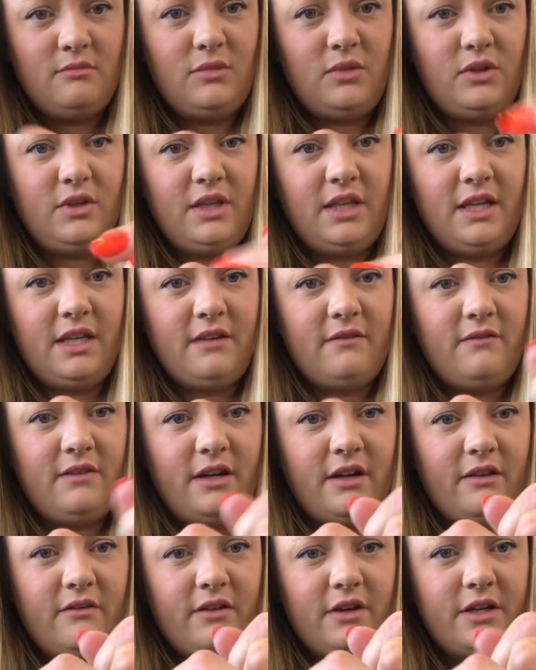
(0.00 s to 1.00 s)
Pulling it
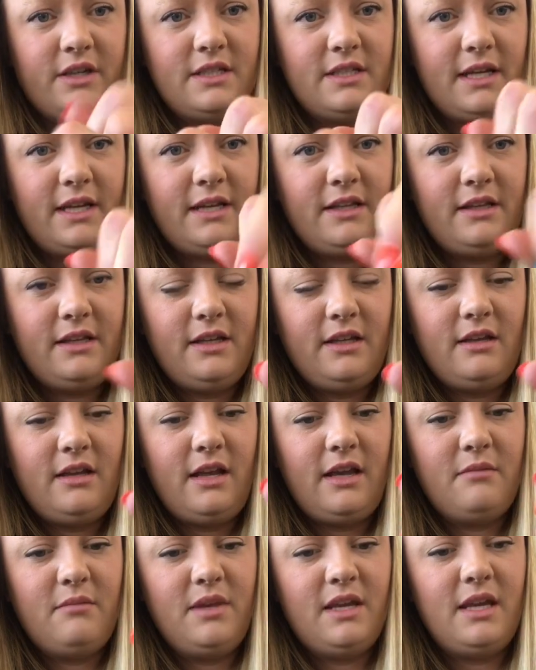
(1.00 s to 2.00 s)
very, very tightly
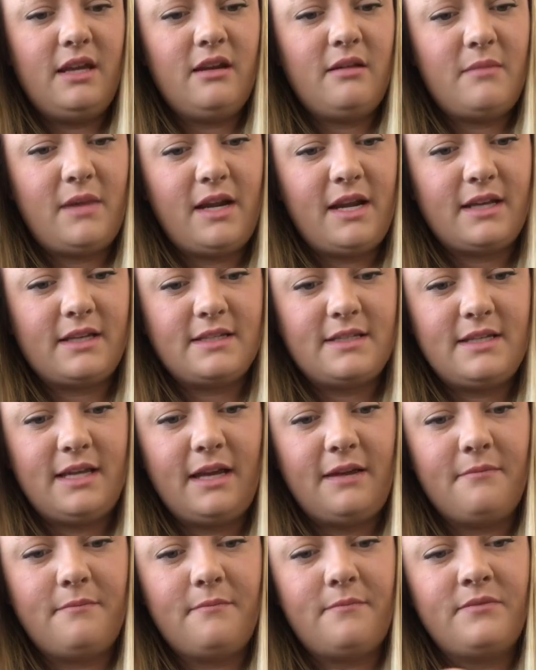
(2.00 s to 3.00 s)
and beginning my next
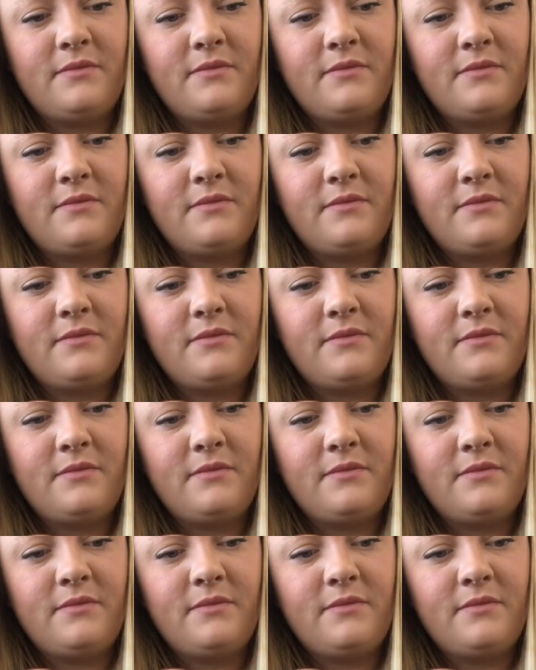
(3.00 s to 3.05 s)
set.